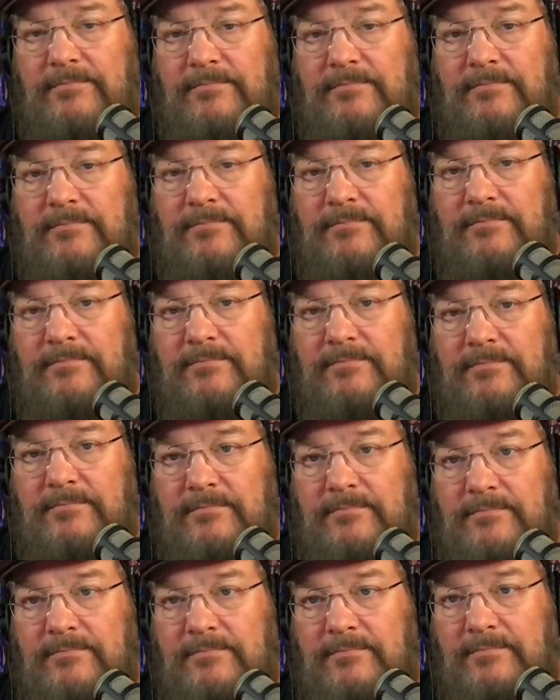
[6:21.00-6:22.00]

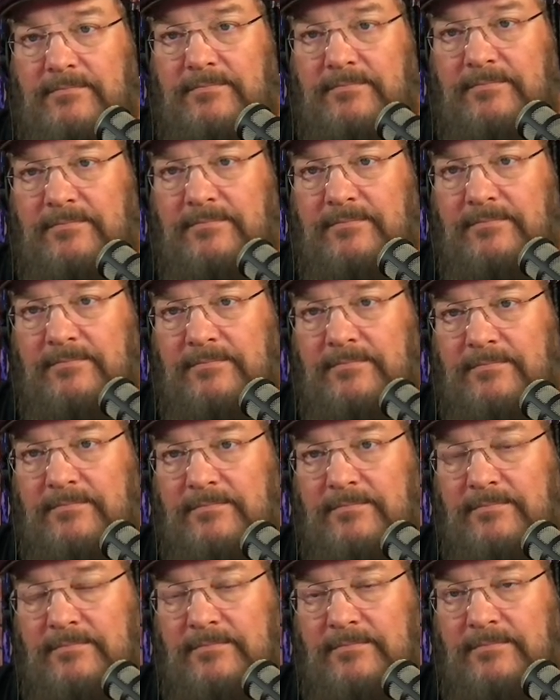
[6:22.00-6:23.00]

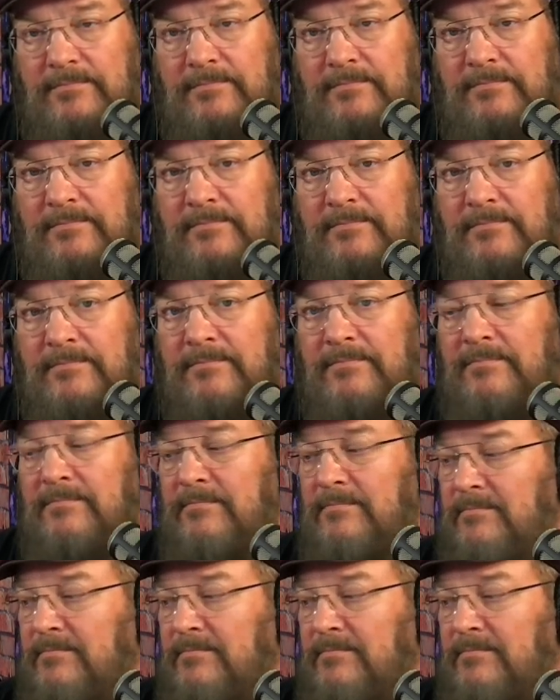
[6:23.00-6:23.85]
(silent)